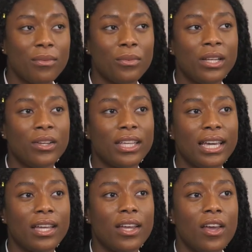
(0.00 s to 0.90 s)
and we look
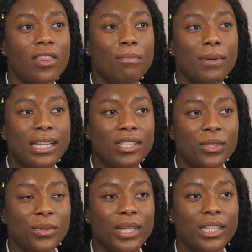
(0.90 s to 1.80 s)
at the
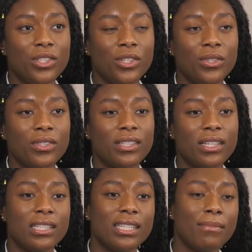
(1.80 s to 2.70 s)
political issues
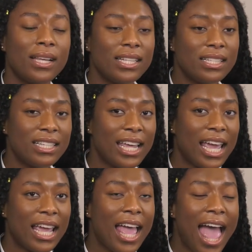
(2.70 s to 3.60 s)
that are similar
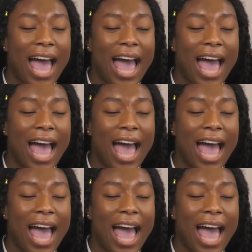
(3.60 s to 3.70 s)
today.